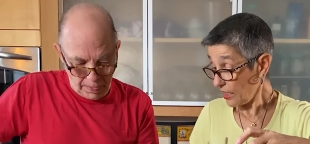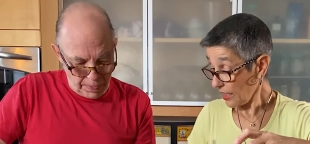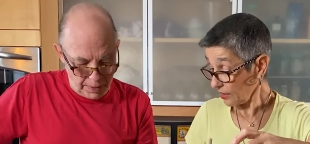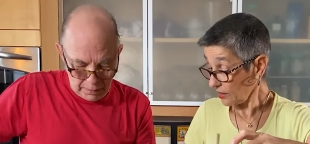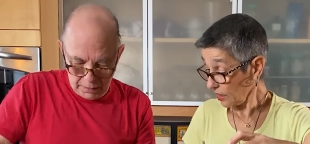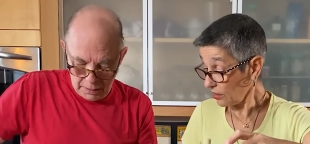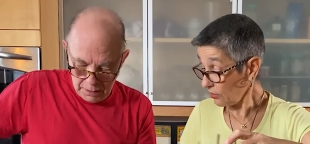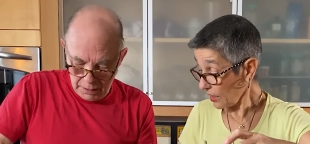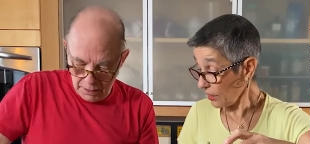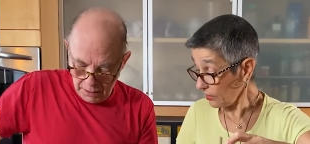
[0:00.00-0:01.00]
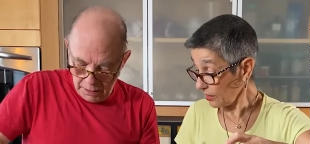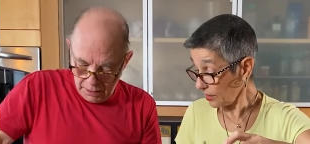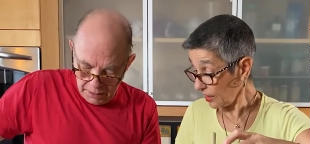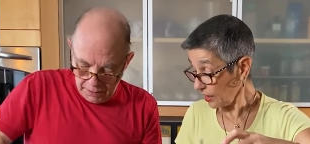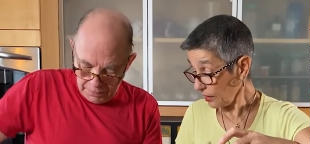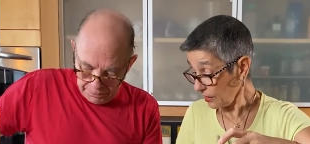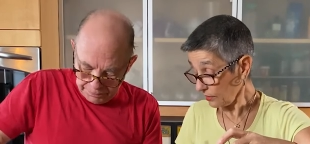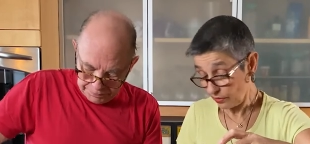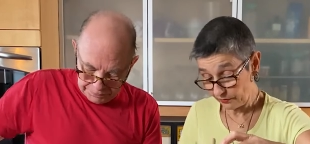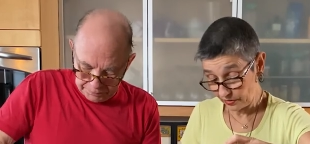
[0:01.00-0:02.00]
Speaker 1: nice. It's looking good, see?
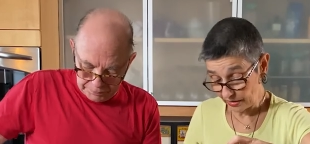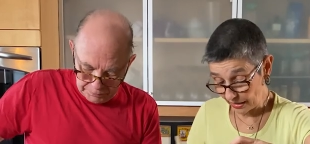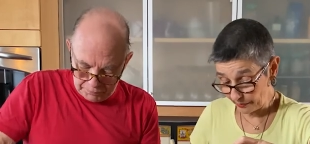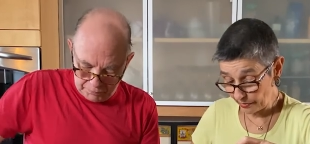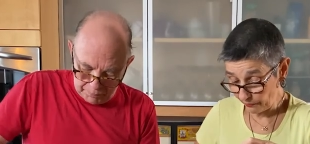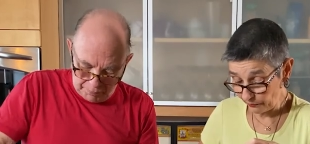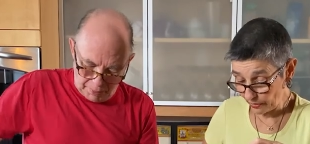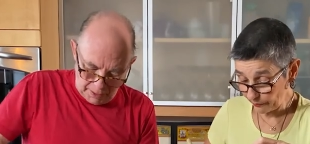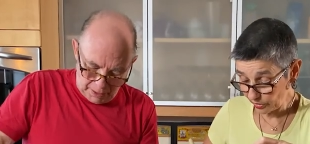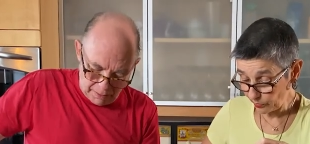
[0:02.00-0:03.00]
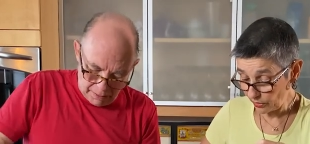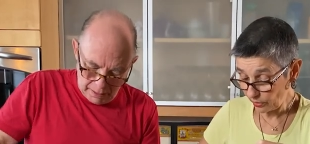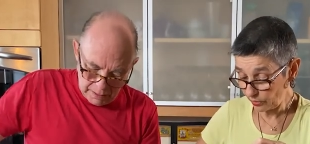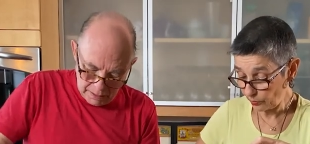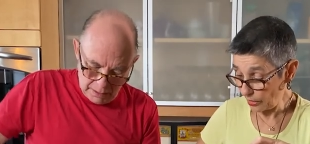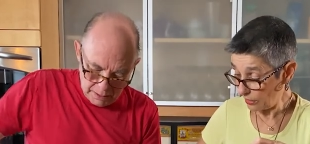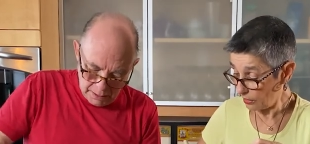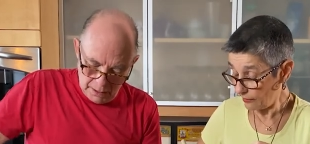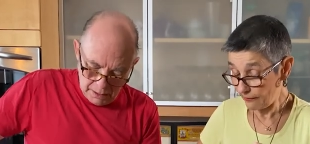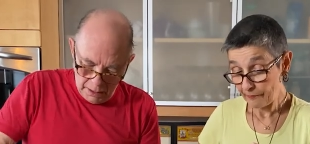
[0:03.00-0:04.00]
a tiny bit of lumps, but not too bad.
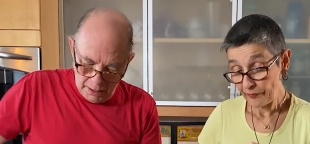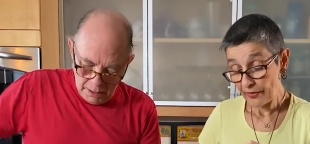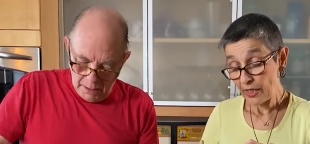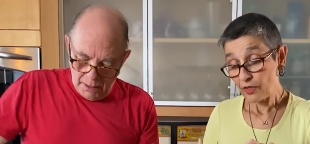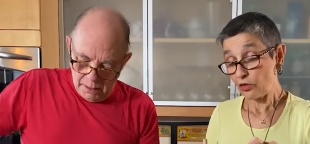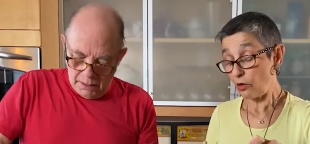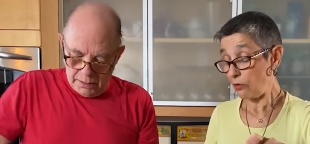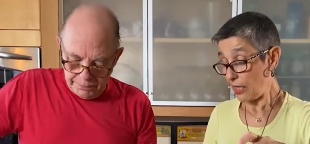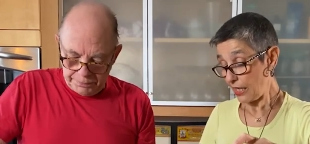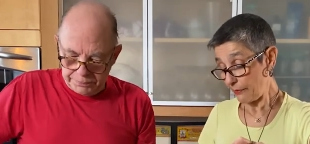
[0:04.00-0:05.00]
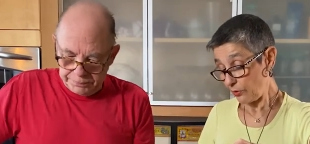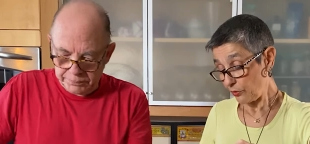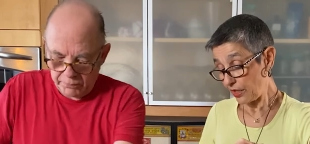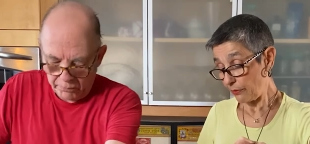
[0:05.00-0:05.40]
So I am using